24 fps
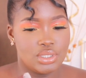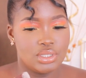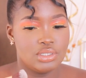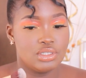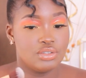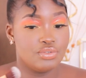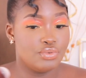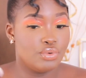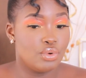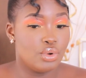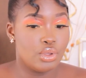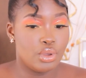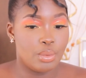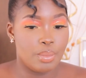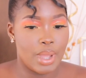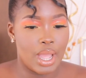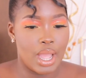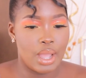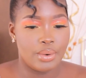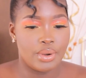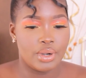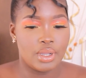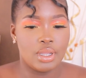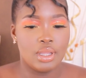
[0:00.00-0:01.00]
it for your
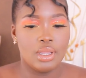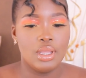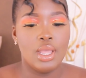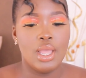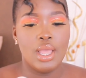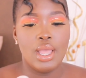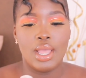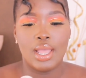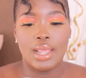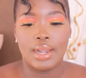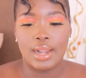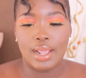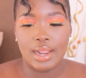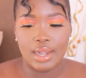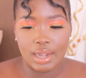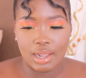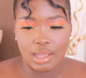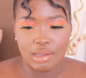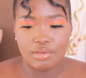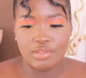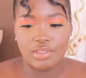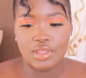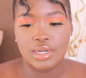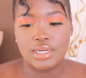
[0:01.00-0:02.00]
powder, and I
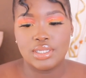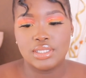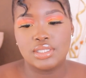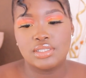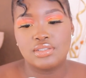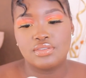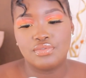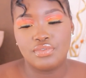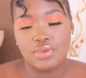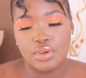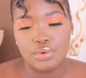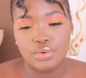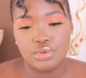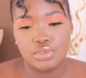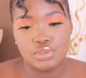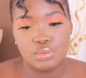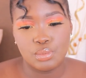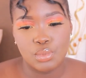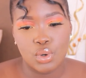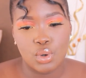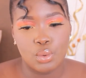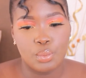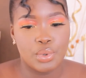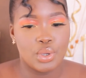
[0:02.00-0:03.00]
love that it's very
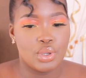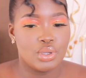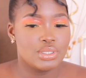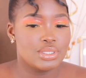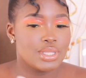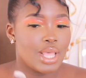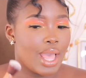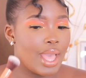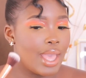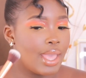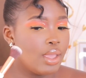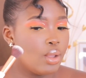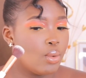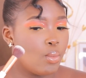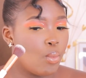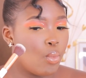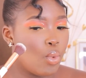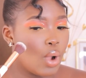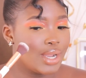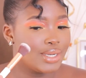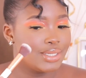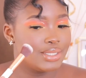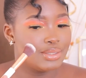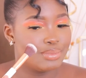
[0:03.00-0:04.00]
small because I
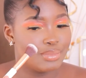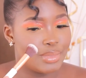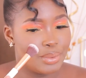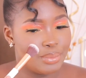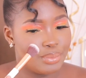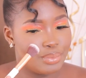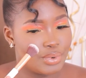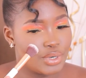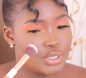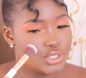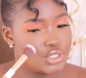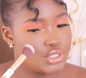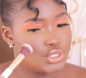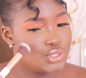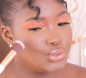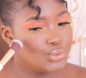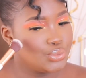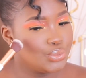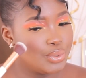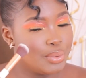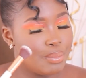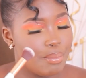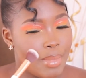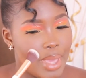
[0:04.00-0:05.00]
want my brush to
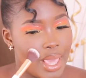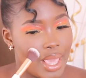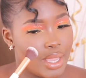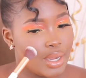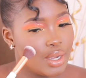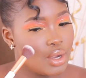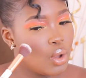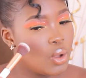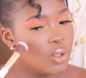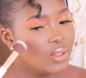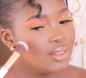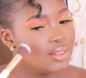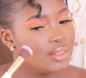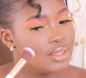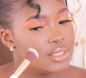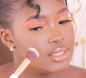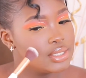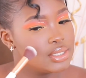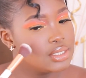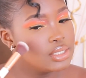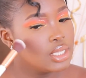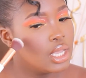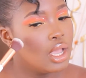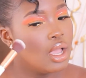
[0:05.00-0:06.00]
remain on
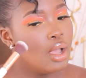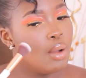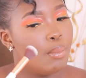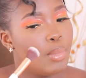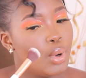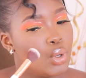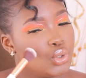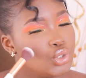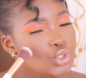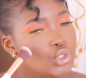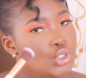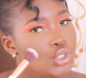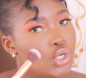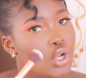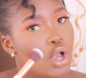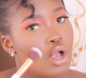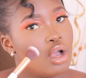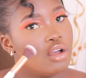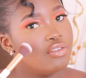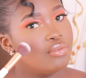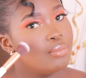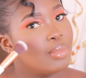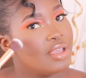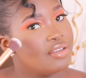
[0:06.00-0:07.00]
this portion
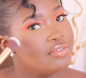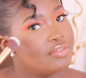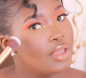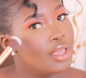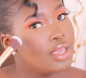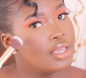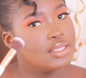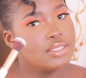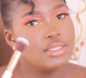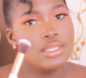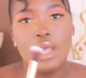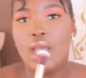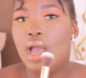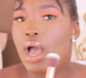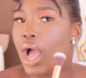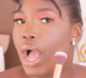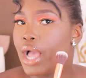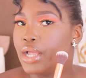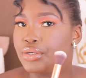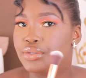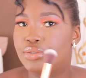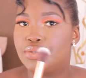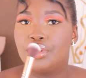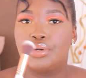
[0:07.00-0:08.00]
of my face.
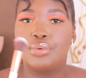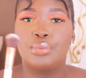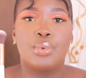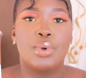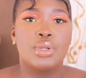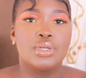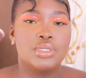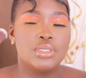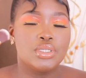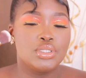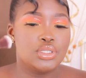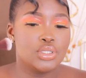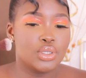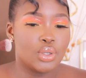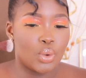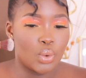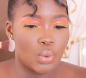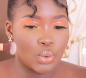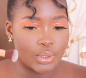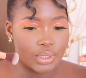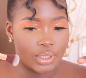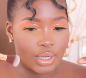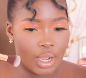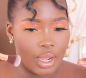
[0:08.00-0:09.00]
I do not want it to
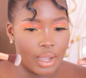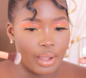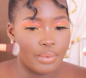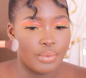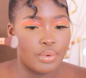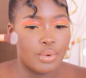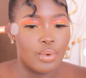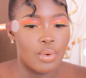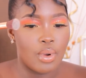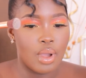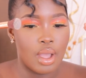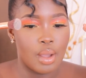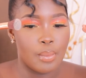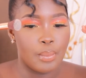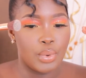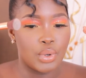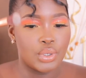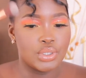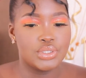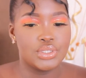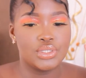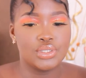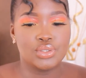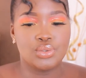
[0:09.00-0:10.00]
go down or
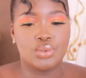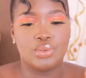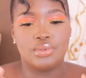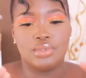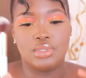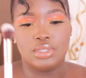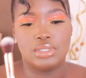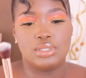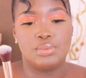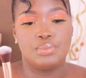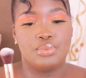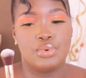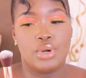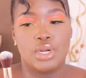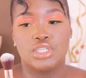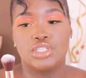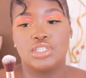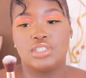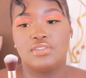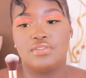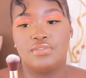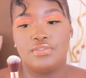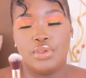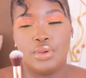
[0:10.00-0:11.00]
upwards, so this brush
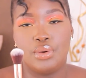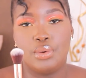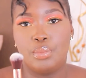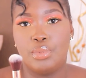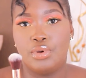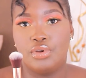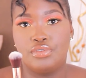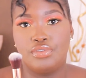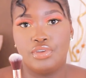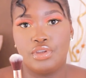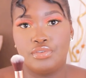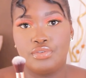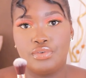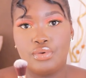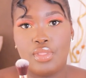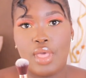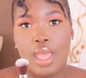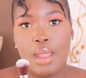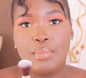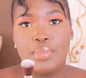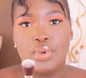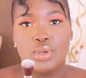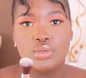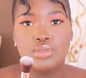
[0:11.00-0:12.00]
is very perfect for
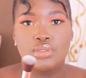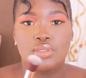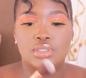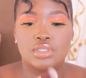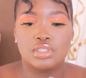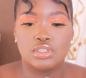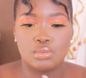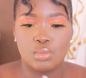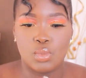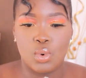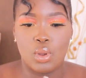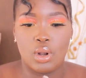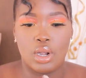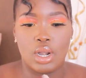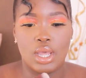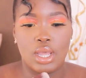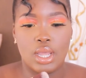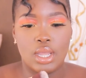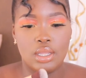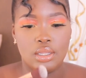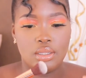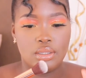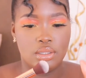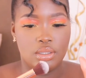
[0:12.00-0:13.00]
that because it's
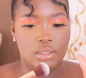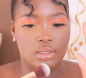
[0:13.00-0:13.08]
smaller.